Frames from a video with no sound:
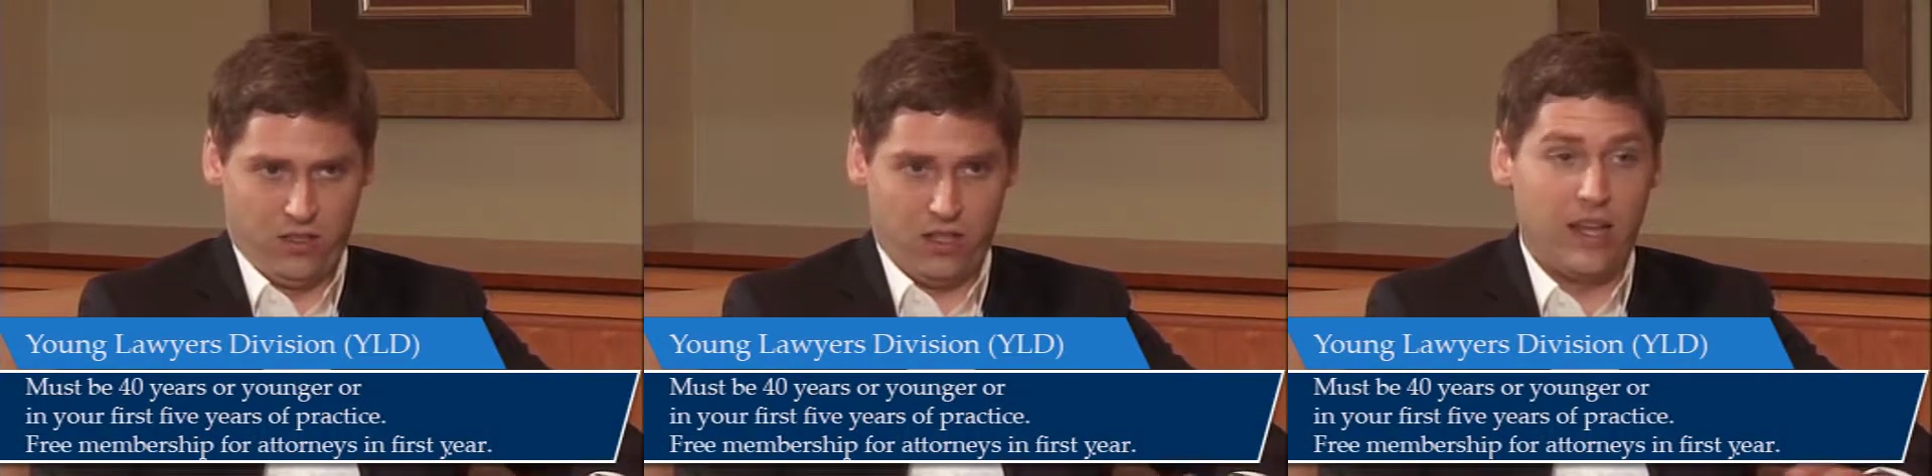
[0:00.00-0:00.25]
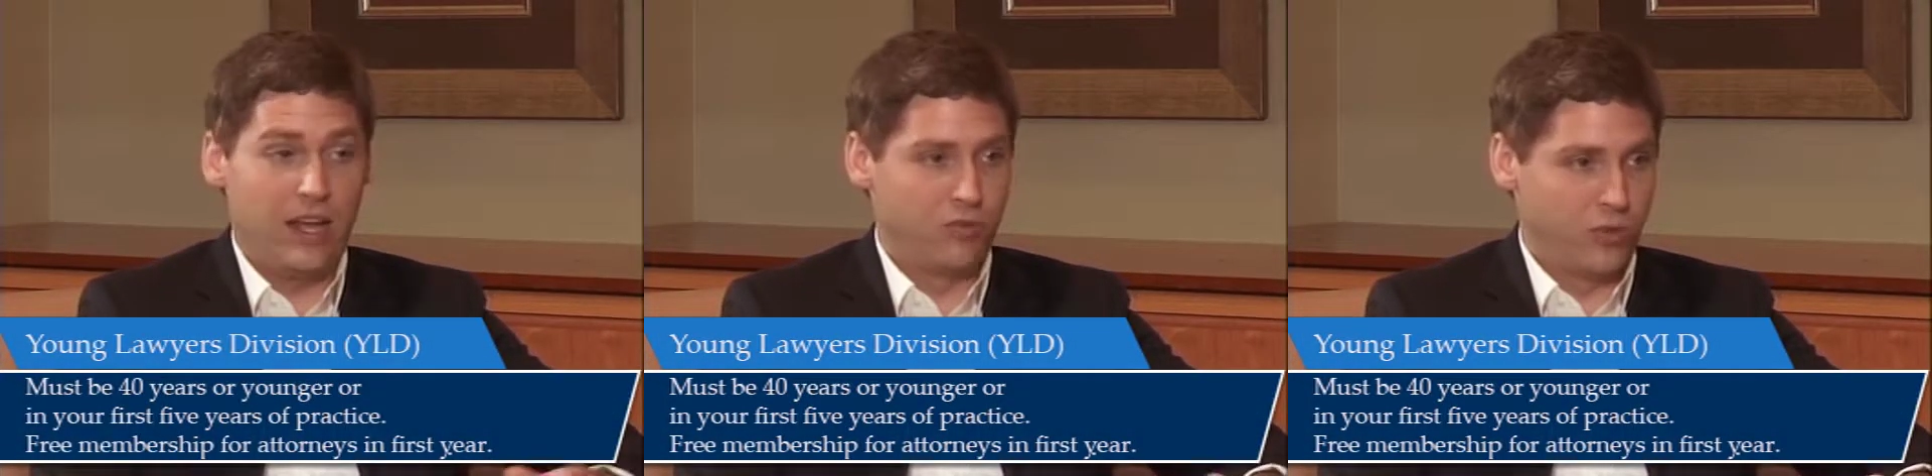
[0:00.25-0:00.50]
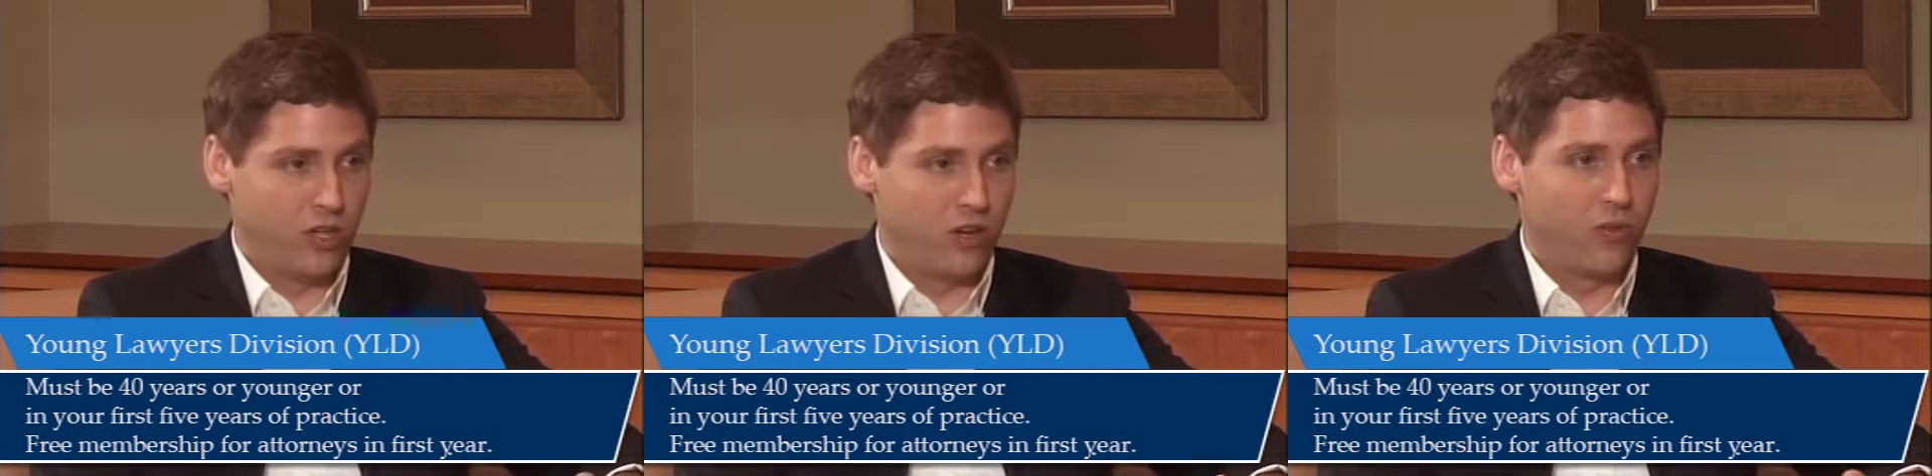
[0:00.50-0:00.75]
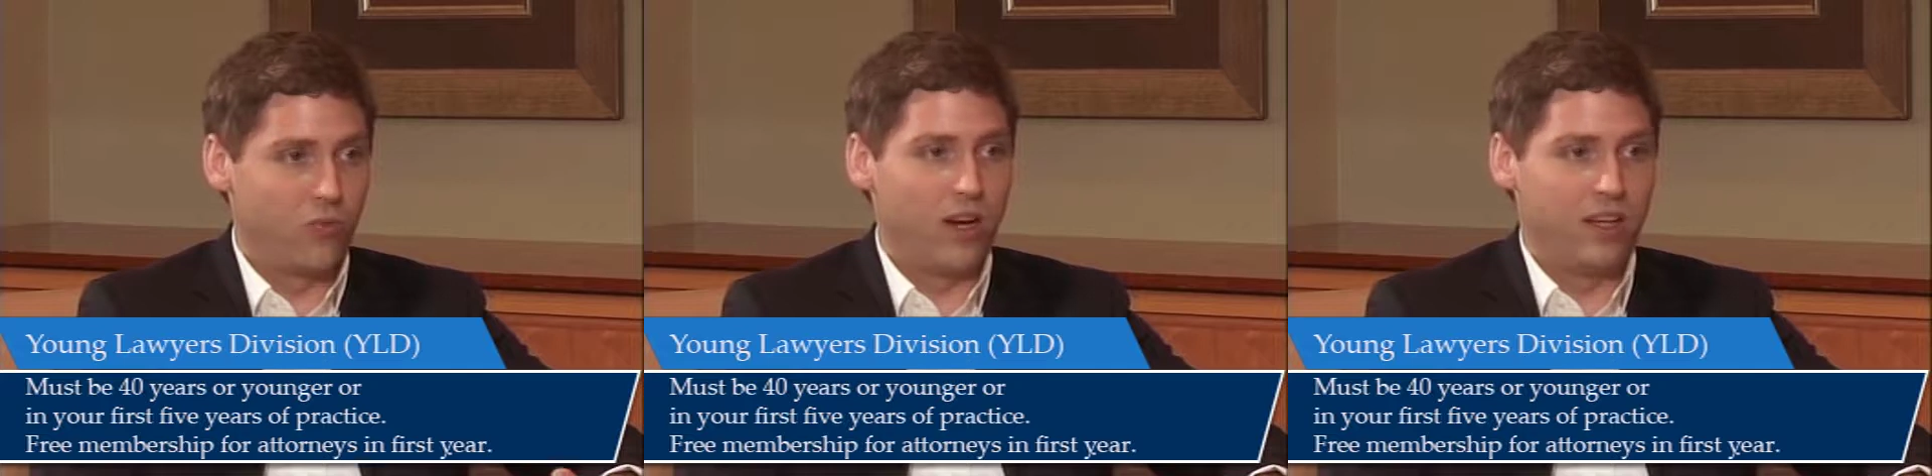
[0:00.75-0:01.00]
as we
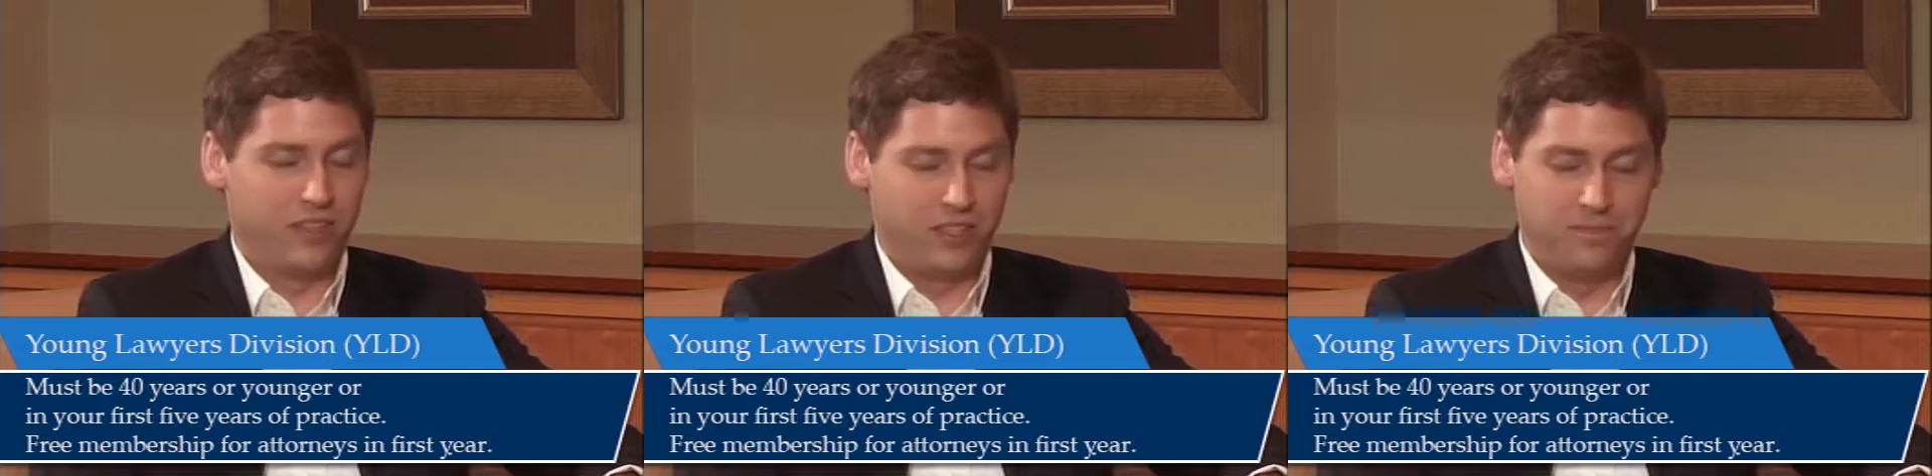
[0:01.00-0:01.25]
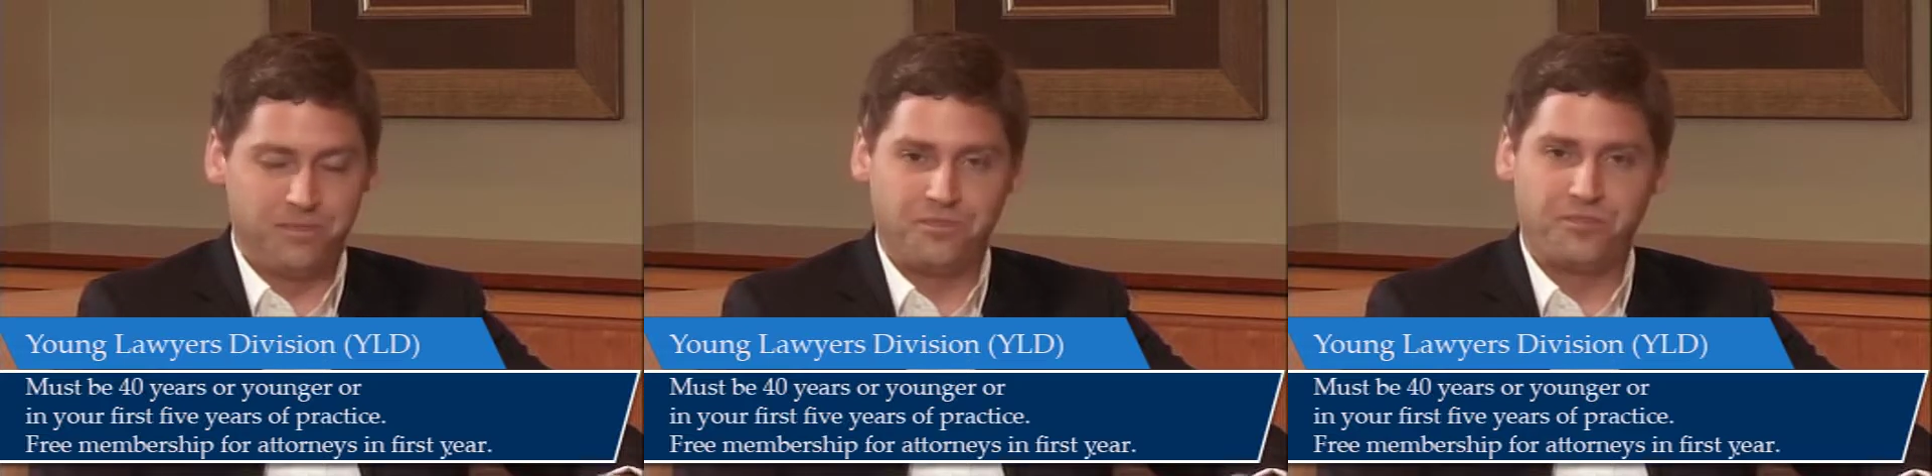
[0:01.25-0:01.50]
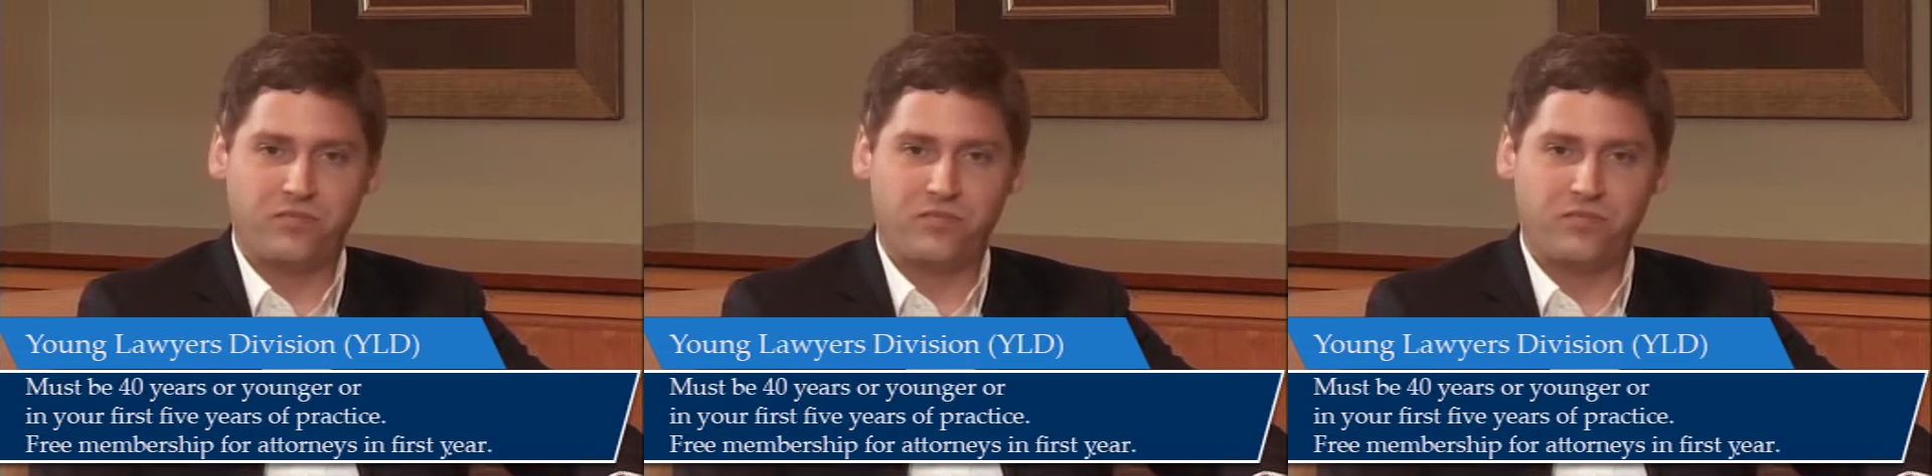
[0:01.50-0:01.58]
call it, the YLD,